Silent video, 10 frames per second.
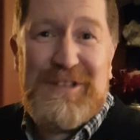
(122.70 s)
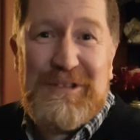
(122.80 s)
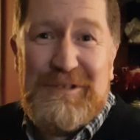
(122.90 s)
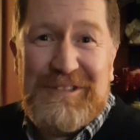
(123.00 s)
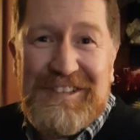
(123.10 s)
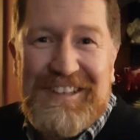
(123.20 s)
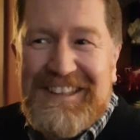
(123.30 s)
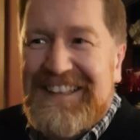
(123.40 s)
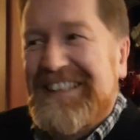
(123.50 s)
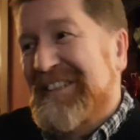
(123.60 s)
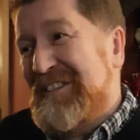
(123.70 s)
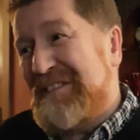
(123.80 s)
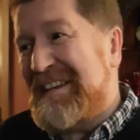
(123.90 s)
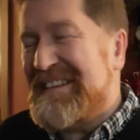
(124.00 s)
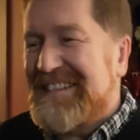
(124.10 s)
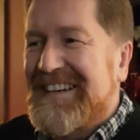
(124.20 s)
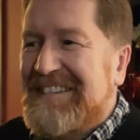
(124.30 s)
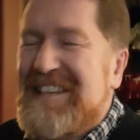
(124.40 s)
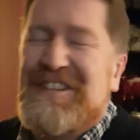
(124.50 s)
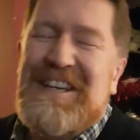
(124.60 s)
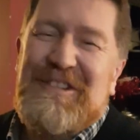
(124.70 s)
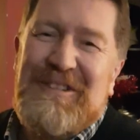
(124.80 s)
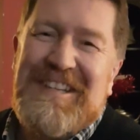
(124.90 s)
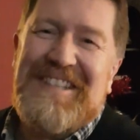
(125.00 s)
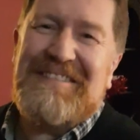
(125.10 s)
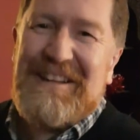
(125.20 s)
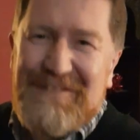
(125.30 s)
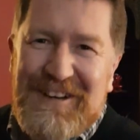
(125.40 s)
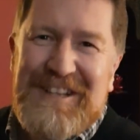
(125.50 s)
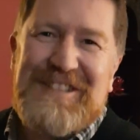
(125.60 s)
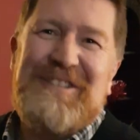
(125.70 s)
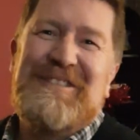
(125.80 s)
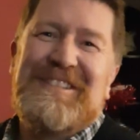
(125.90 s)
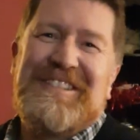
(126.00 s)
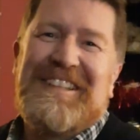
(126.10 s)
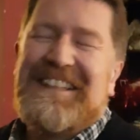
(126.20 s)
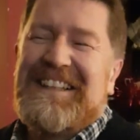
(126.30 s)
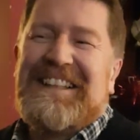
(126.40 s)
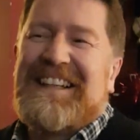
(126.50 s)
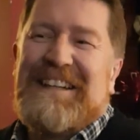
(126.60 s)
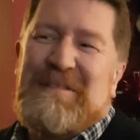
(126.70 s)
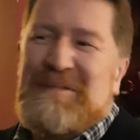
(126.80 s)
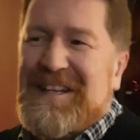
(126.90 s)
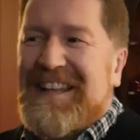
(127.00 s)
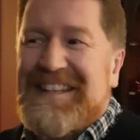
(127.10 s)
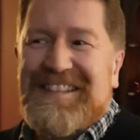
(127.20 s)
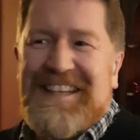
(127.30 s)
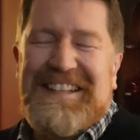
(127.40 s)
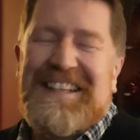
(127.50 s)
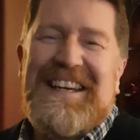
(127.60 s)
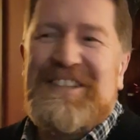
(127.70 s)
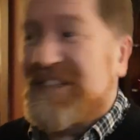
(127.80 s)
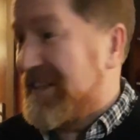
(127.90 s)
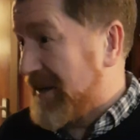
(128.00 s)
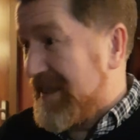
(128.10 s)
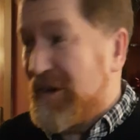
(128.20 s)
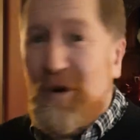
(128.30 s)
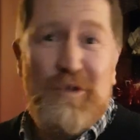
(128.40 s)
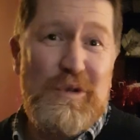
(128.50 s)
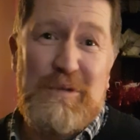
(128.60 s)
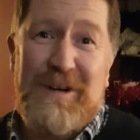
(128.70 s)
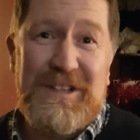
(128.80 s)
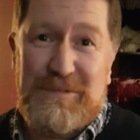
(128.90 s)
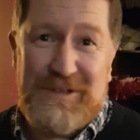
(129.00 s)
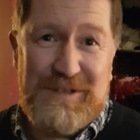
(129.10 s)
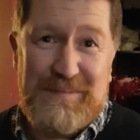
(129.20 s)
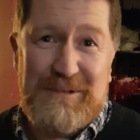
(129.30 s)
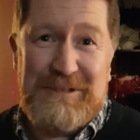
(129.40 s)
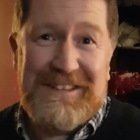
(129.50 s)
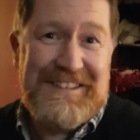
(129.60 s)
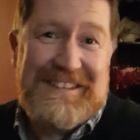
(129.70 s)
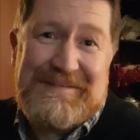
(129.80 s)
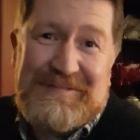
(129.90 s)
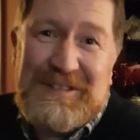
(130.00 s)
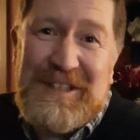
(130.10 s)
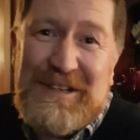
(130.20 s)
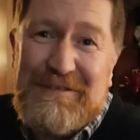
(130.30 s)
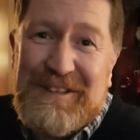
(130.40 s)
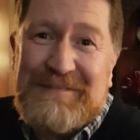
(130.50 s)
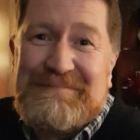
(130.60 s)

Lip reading: songs. Because I write great choruses, I write funny songs, and everybody likes getting engaged, and they all know the words, which is brilliant. Really good fun.